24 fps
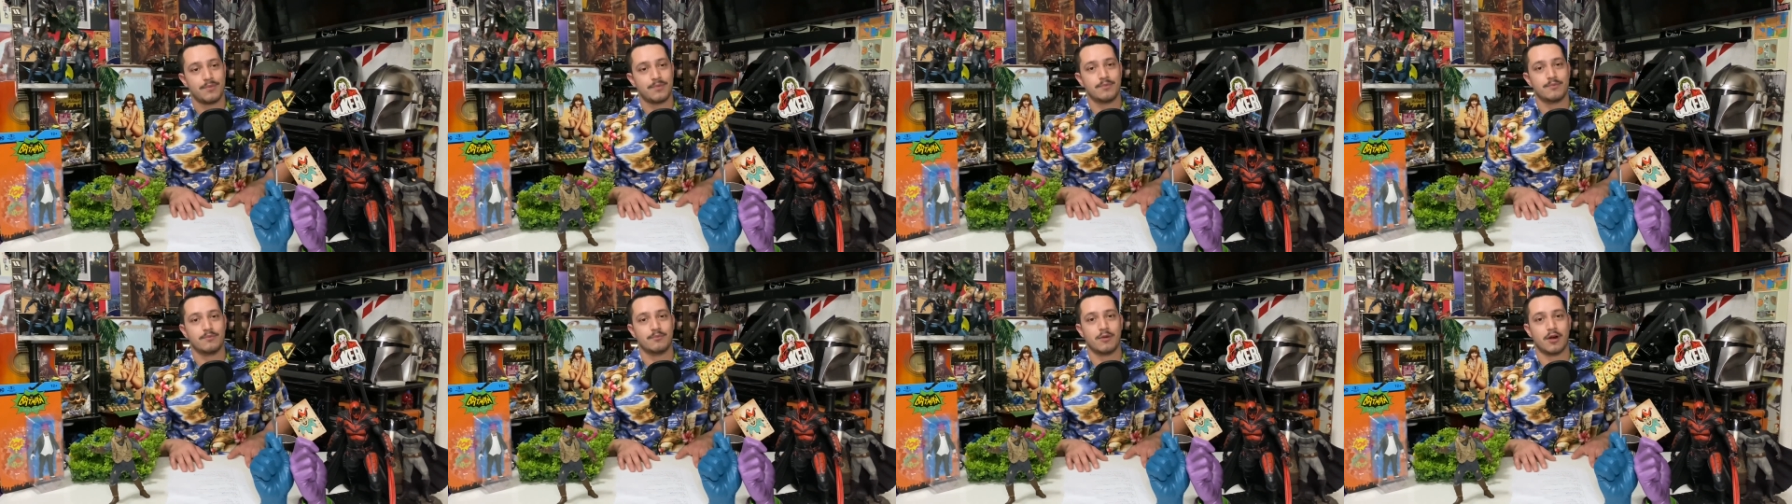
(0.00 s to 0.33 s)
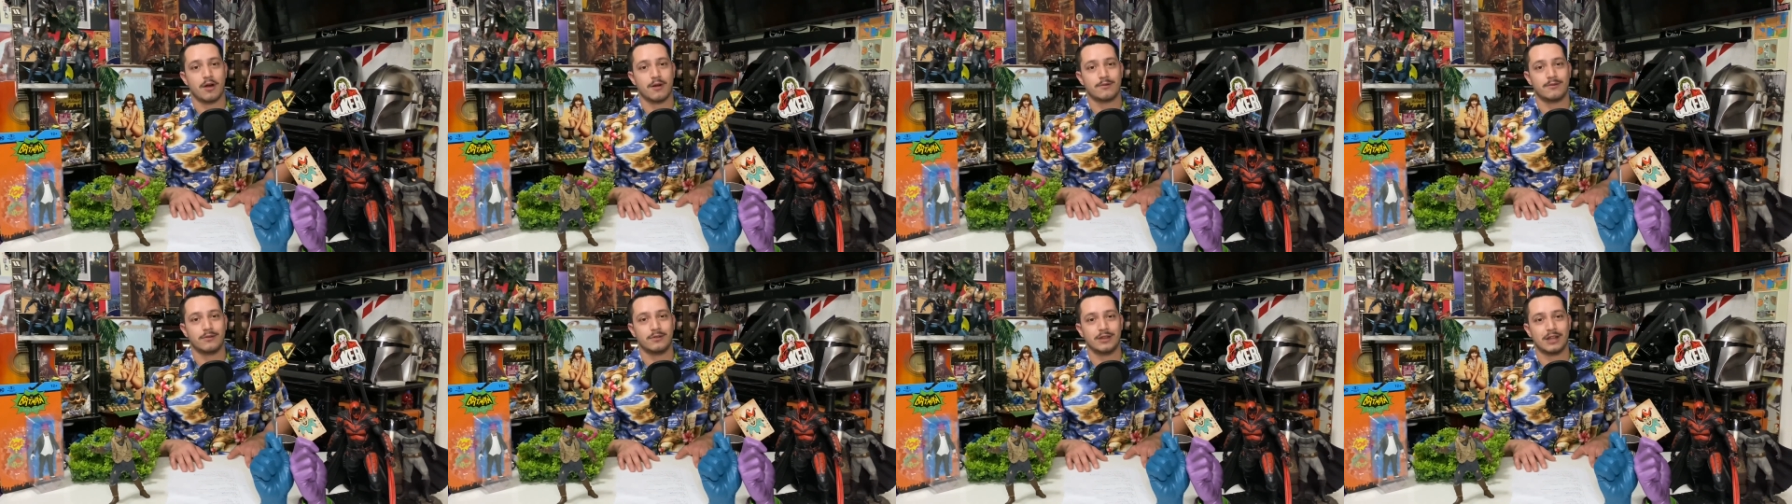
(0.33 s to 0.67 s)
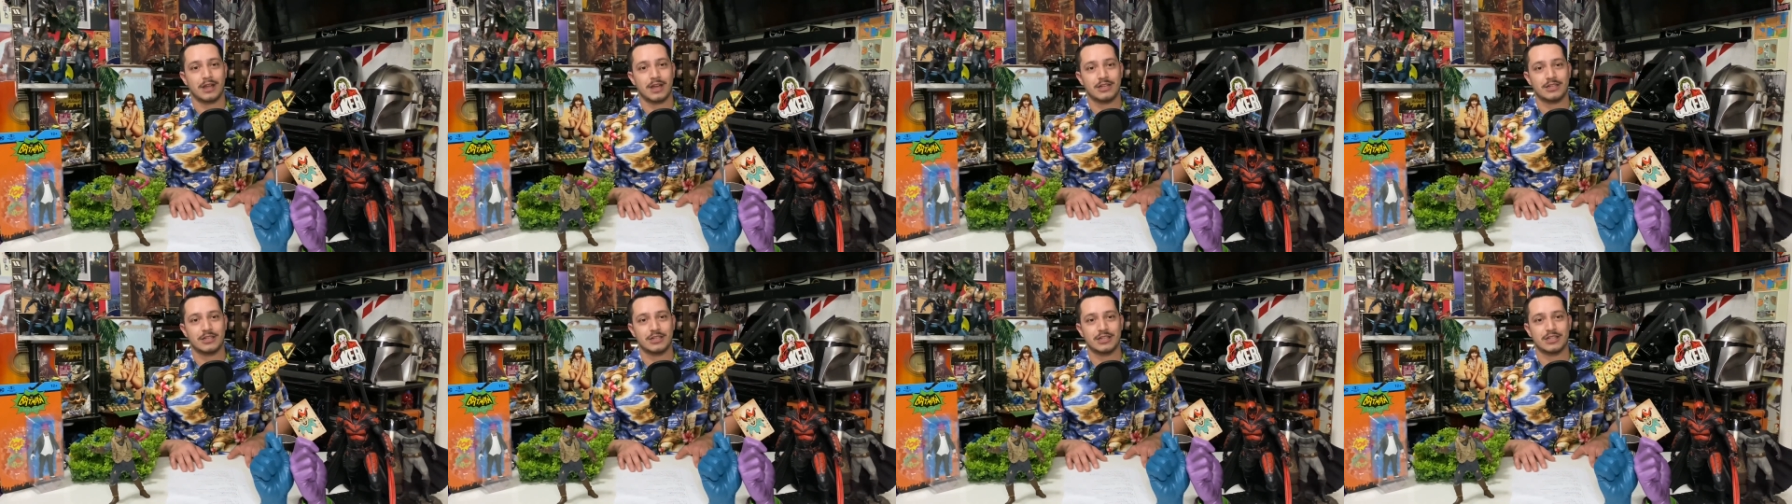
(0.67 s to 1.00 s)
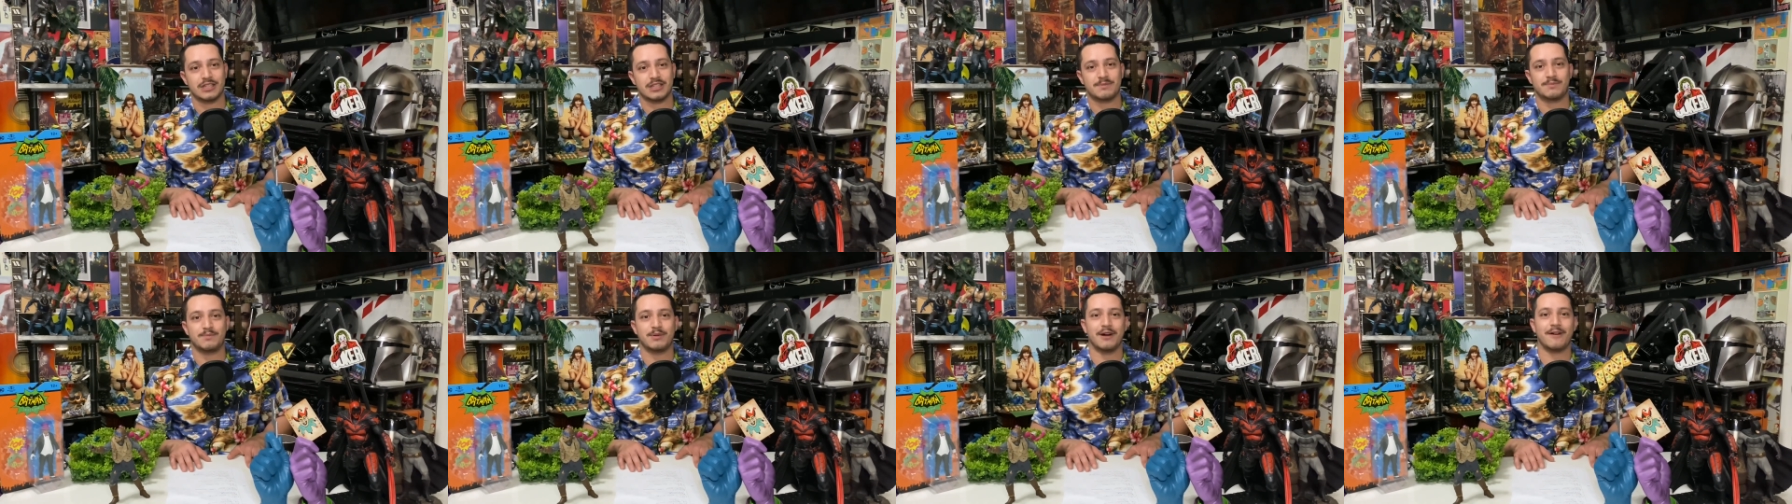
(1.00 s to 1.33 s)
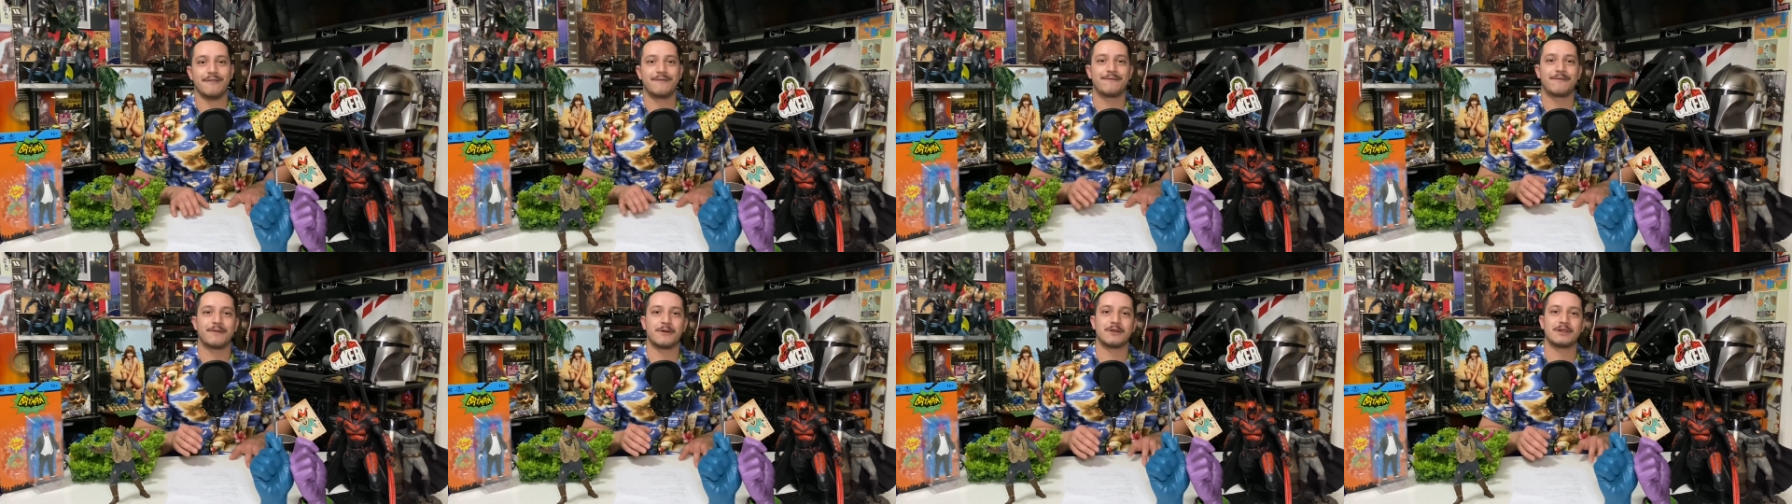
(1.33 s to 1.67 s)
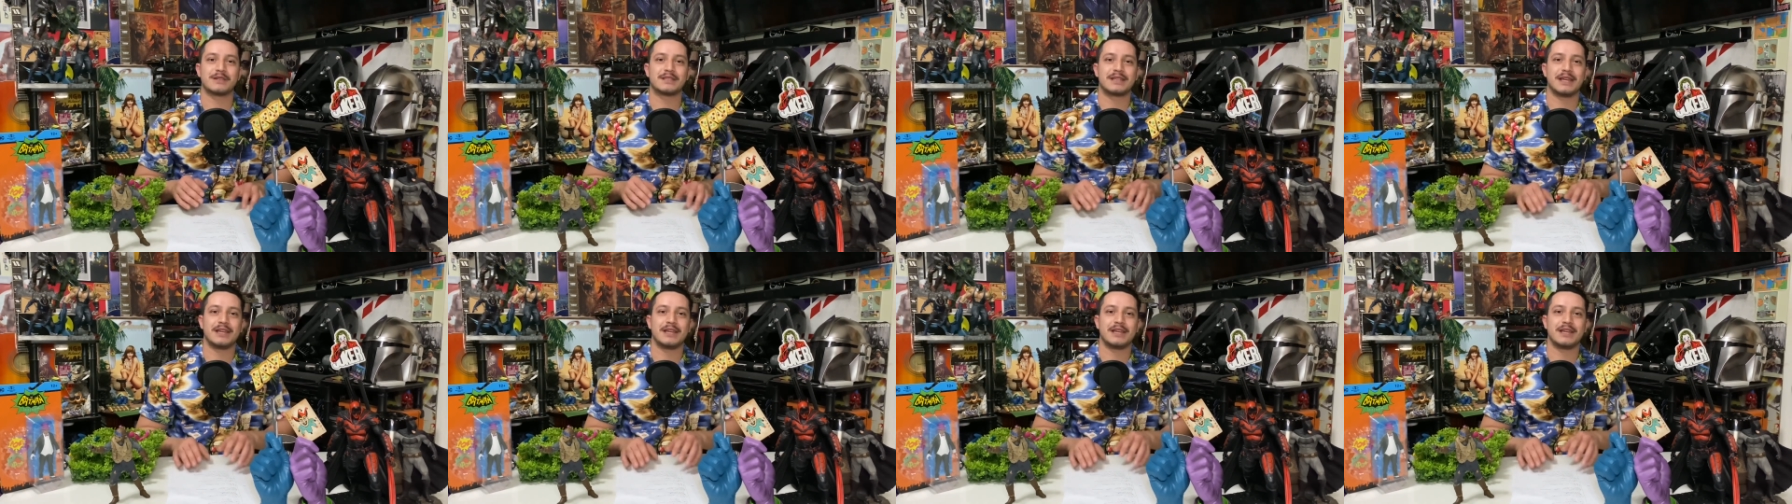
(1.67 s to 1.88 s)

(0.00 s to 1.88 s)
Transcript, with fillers: Marvel Legends. But first,